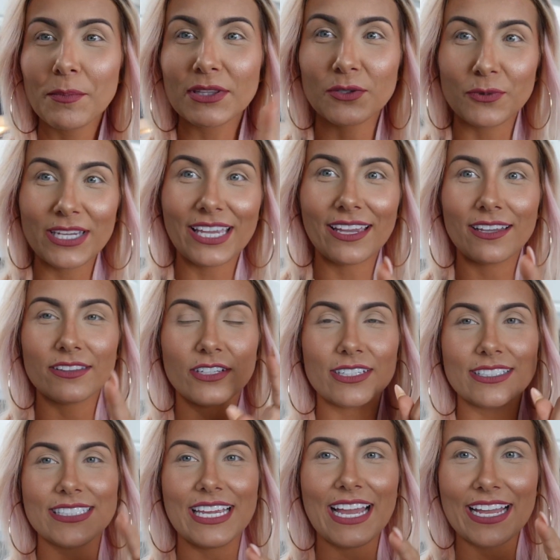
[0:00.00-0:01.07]
But the
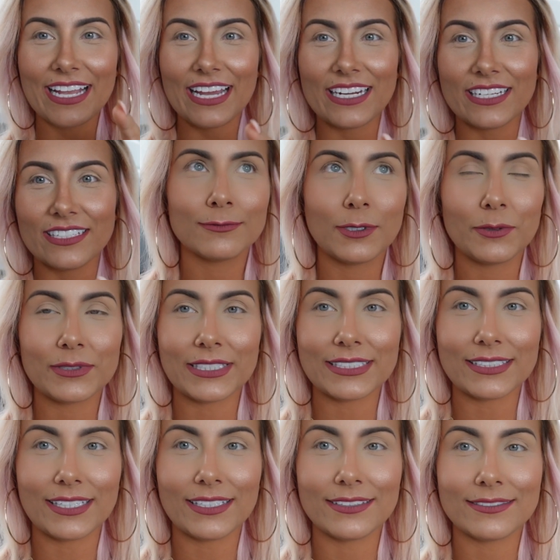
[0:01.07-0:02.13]
day I got it, what was I
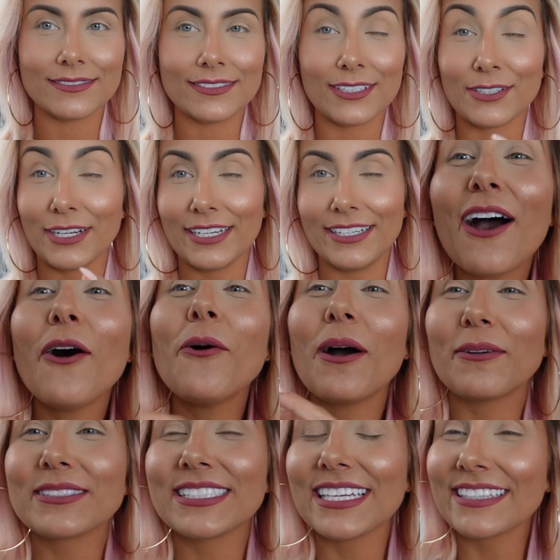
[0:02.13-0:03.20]
saying? Okay. Oh,
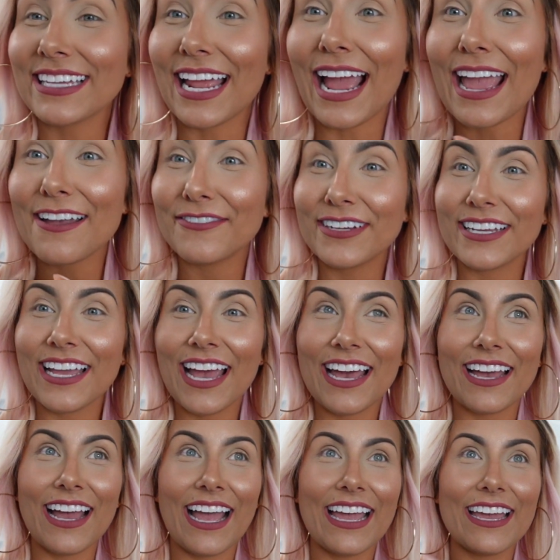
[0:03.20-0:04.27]
I was saying that
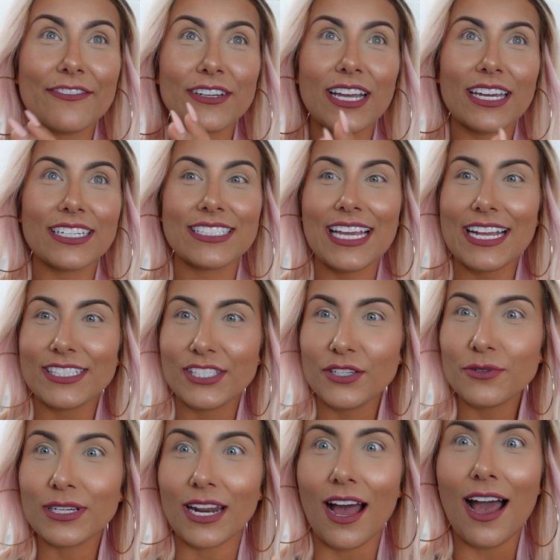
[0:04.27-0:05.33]
I haven't got a tattoo
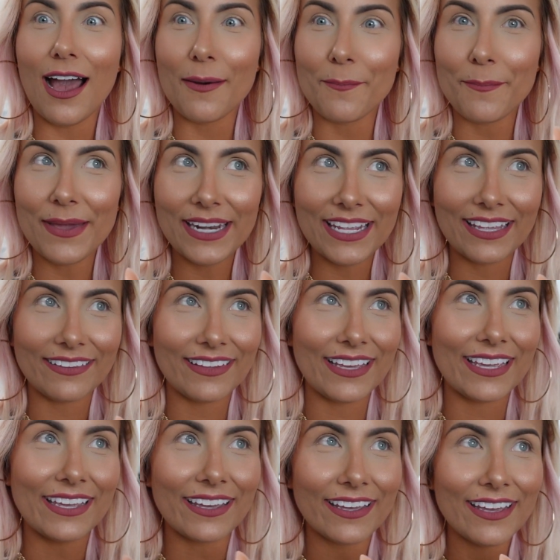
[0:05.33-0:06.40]
in a hot minute.
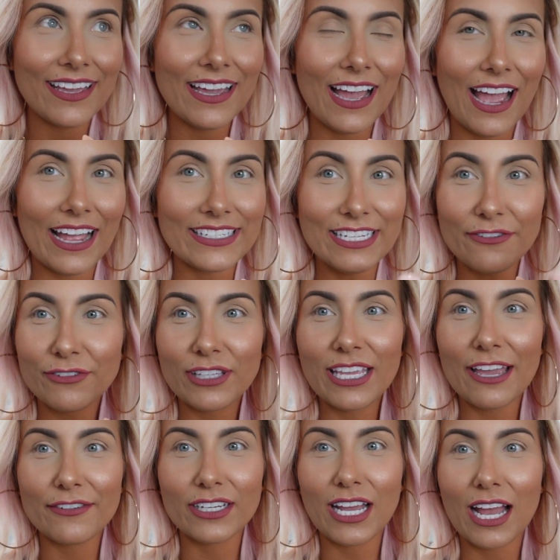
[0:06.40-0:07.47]
Like, I definitely
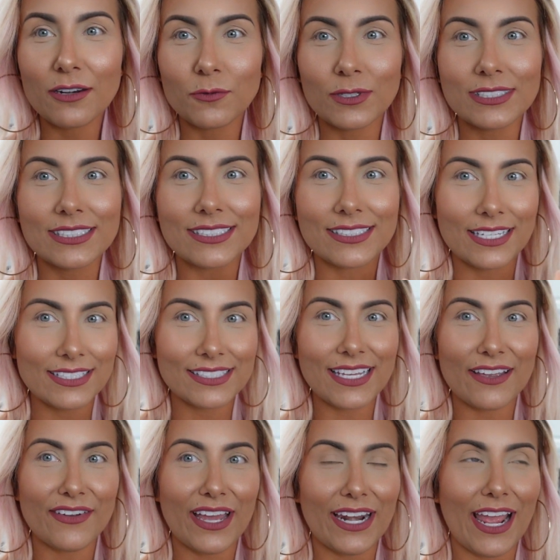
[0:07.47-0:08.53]
haven't gotten one since
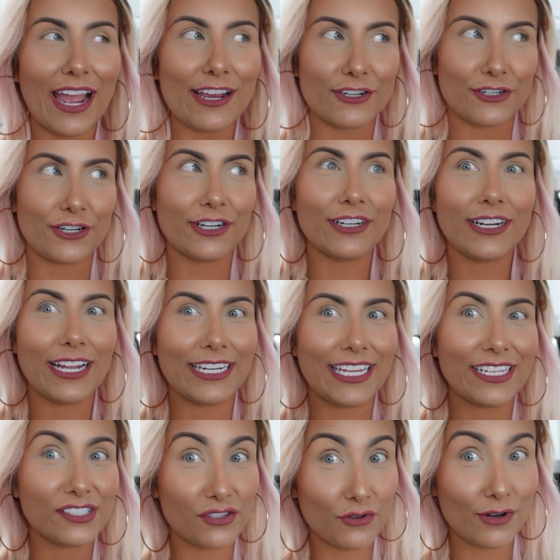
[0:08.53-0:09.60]
I've had Asher, and
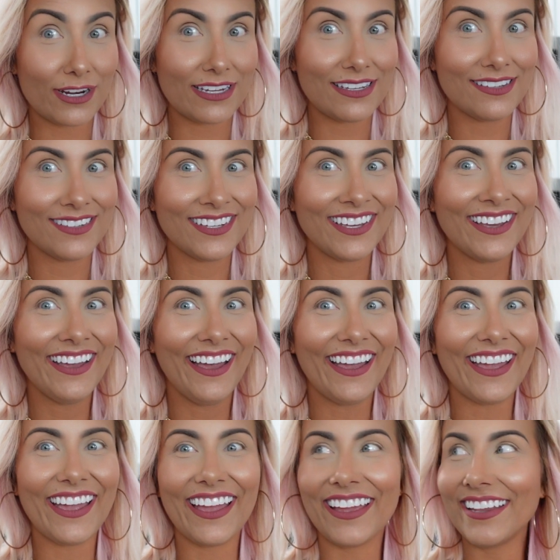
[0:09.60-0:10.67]
he's 3.
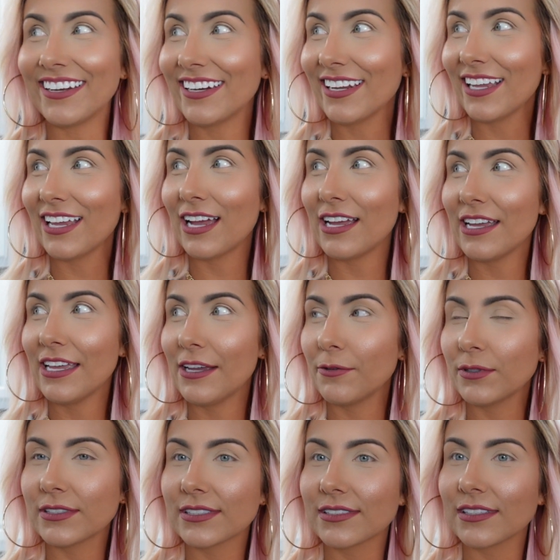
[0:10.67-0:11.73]
And it
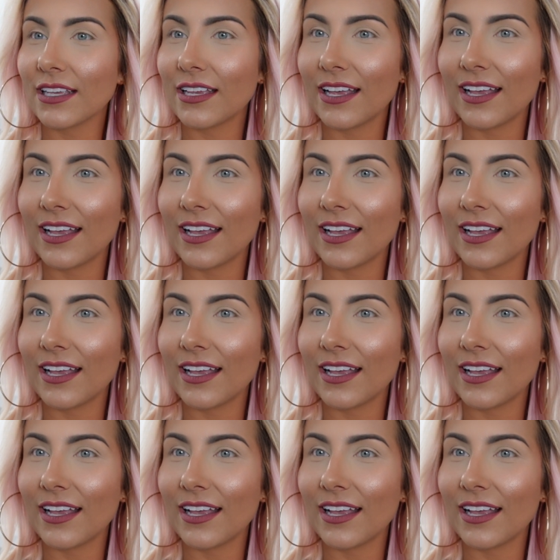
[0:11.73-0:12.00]
was